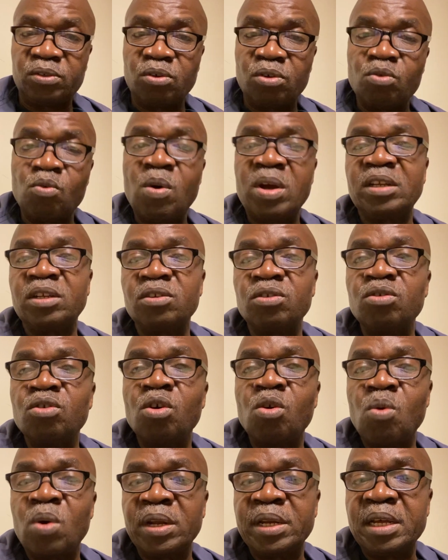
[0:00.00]
on what no
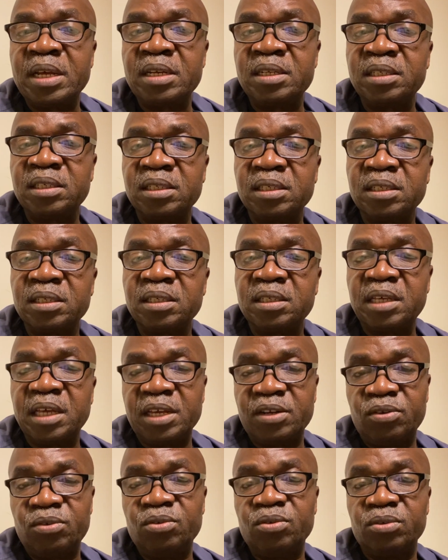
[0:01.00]
one else
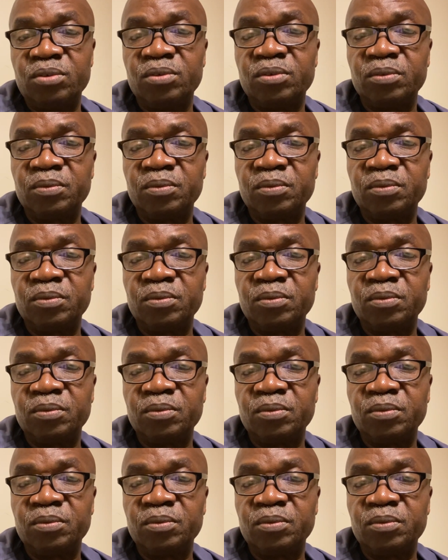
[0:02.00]
can do.